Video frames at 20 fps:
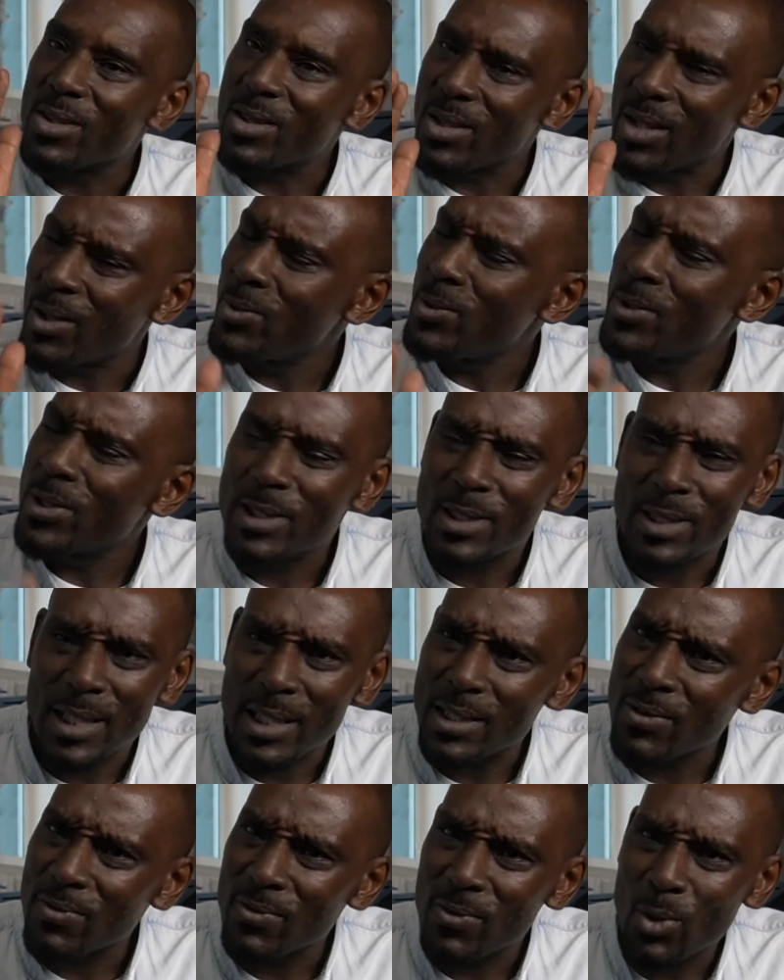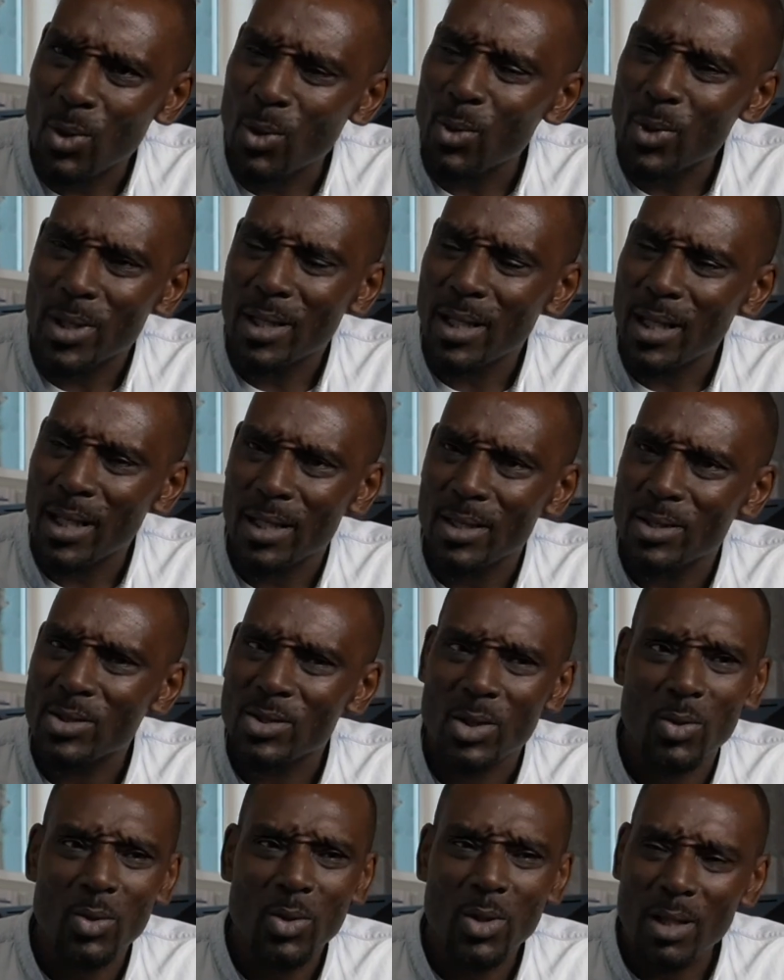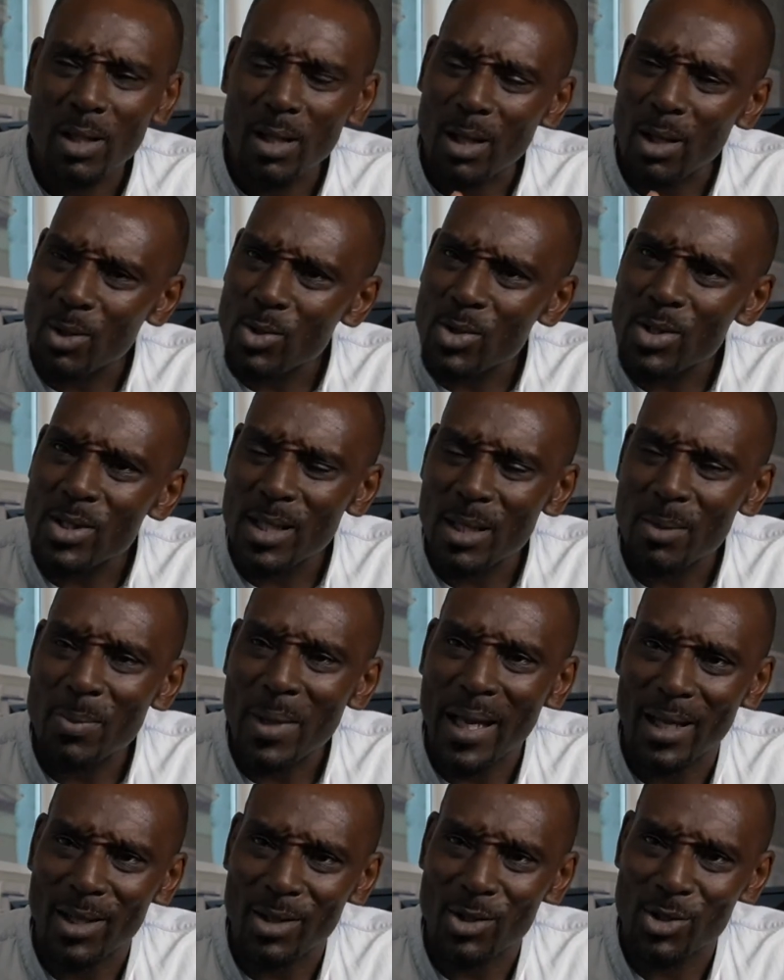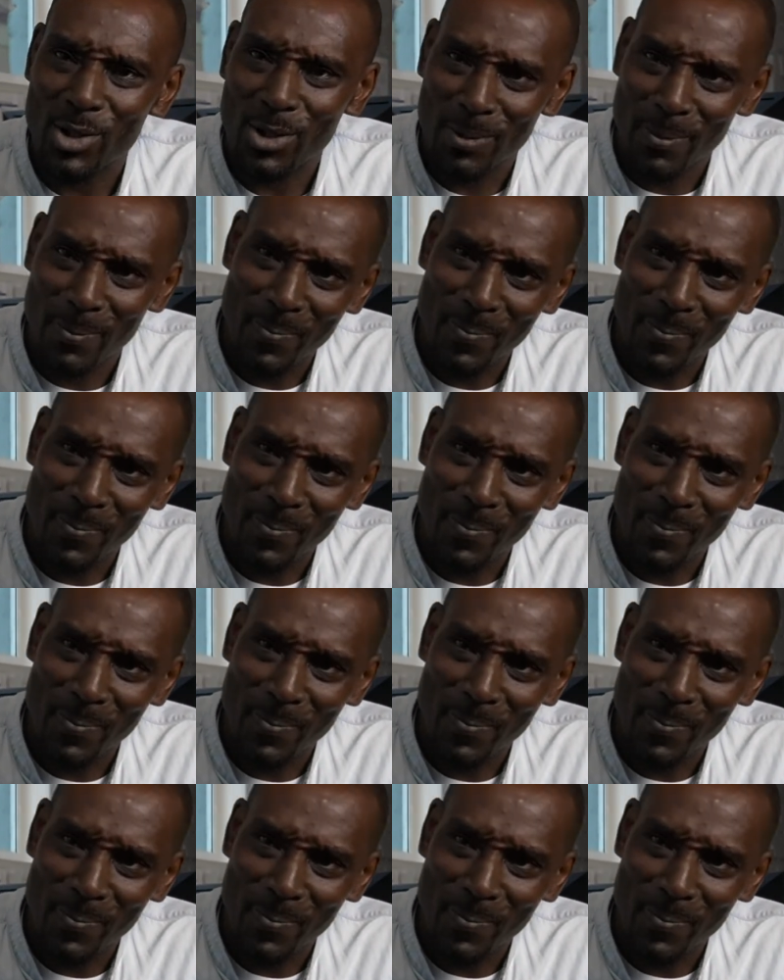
those 6 forward gears so closely matched,